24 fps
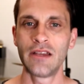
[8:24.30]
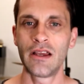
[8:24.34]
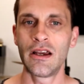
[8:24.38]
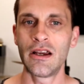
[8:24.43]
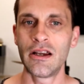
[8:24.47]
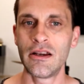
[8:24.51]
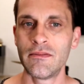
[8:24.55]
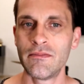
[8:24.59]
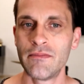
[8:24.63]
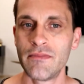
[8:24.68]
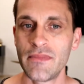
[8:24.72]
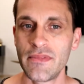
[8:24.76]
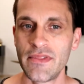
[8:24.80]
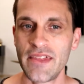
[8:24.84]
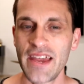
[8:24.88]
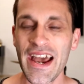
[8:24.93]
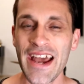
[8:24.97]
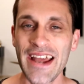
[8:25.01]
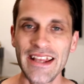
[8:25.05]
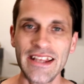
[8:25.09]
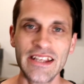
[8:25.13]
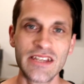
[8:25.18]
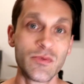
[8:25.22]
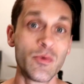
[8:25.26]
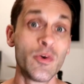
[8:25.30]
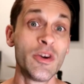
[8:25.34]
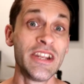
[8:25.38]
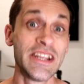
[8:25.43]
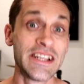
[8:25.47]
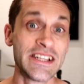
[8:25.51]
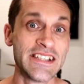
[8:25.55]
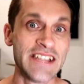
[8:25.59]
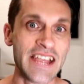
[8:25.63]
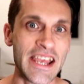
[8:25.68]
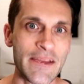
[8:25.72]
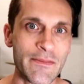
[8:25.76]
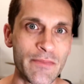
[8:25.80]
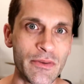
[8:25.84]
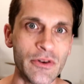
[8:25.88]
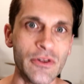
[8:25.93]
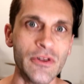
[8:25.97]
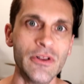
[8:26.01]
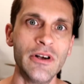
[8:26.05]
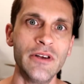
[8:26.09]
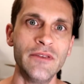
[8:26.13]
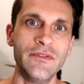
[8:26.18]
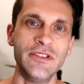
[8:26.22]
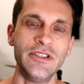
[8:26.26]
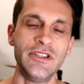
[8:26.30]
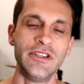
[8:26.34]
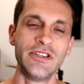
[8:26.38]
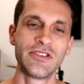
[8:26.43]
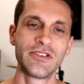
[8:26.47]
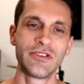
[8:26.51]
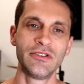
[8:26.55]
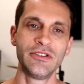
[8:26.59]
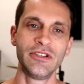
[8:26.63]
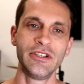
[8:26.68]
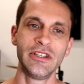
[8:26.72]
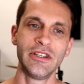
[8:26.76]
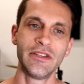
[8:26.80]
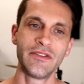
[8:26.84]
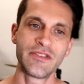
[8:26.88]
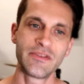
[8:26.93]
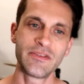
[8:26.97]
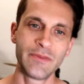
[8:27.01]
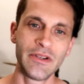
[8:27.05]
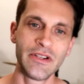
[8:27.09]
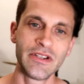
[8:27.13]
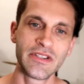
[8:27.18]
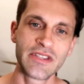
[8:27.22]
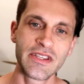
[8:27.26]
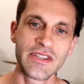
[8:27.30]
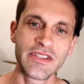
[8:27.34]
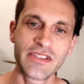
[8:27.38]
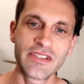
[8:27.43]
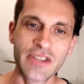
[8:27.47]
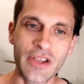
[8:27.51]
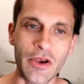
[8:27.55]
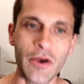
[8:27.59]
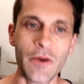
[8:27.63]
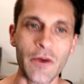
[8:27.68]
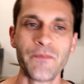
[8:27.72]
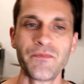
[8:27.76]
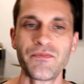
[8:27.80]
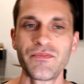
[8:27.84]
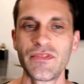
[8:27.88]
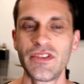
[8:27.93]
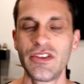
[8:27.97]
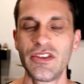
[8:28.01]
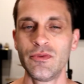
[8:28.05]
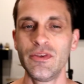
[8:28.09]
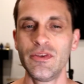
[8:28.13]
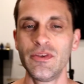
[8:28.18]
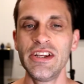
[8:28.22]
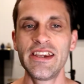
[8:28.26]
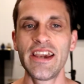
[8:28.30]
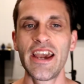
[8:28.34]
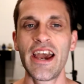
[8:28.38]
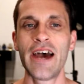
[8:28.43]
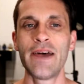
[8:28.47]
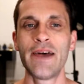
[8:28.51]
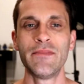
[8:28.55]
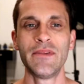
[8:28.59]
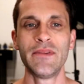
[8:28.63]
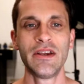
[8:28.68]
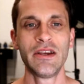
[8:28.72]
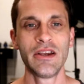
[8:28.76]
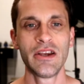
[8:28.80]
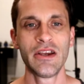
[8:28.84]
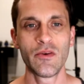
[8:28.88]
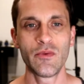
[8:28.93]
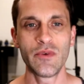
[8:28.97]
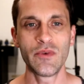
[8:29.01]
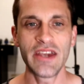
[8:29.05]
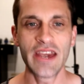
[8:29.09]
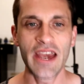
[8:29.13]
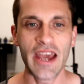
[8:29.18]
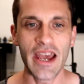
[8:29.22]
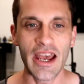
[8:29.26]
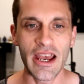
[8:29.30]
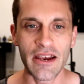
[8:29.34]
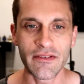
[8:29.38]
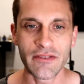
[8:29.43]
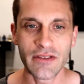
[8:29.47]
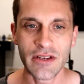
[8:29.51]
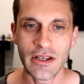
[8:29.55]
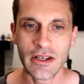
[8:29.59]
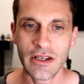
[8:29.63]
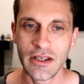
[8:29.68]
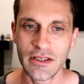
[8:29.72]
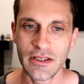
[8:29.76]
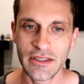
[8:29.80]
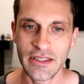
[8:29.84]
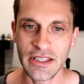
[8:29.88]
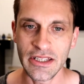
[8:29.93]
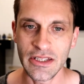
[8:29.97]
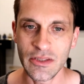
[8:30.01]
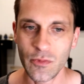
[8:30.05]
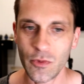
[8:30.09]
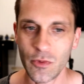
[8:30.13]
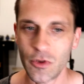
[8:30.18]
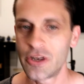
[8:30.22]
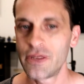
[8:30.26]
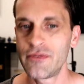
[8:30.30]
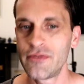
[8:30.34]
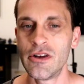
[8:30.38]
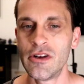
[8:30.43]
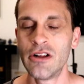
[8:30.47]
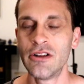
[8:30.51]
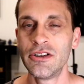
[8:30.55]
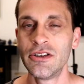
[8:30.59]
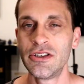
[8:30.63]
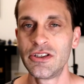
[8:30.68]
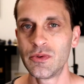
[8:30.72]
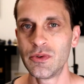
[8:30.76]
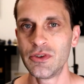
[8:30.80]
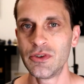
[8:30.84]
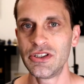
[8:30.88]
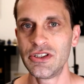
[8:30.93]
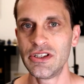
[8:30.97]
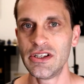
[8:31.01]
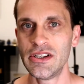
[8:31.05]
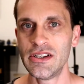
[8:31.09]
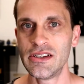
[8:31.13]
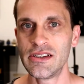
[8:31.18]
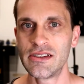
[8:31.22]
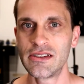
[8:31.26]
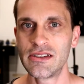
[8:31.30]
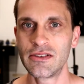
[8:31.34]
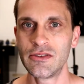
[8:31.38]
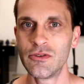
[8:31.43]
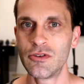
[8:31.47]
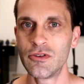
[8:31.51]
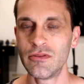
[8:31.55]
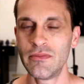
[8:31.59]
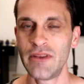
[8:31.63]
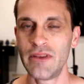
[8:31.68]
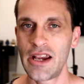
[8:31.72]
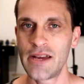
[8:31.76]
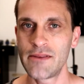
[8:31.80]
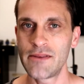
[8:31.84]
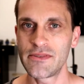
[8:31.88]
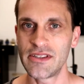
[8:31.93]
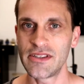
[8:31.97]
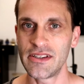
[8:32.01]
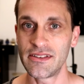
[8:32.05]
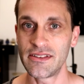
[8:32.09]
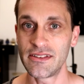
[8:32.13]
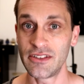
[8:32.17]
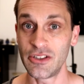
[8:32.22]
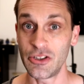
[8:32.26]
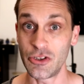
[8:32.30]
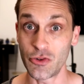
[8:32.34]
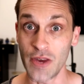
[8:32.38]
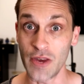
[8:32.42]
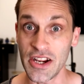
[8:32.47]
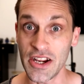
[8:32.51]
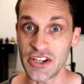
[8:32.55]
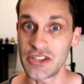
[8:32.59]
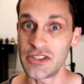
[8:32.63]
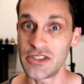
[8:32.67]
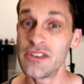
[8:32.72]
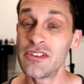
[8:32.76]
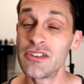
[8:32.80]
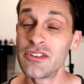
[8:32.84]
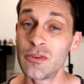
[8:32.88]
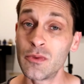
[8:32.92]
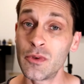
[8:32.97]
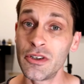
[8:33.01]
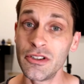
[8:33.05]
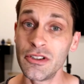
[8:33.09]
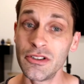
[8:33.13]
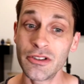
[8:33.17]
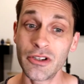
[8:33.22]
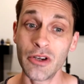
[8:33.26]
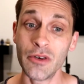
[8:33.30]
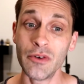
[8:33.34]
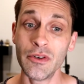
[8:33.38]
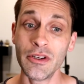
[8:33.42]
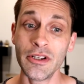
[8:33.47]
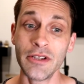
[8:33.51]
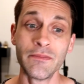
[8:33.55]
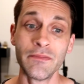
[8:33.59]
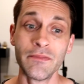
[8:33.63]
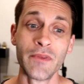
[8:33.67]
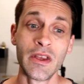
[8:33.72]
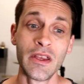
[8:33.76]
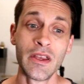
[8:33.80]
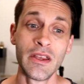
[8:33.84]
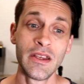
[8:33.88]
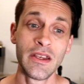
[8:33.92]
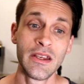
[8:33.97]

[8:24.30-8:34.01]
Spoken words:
that is one example of the discerning of spirits. And so to recap, we have the word of knowledge, which is Google Maps, is the directions to where you're going.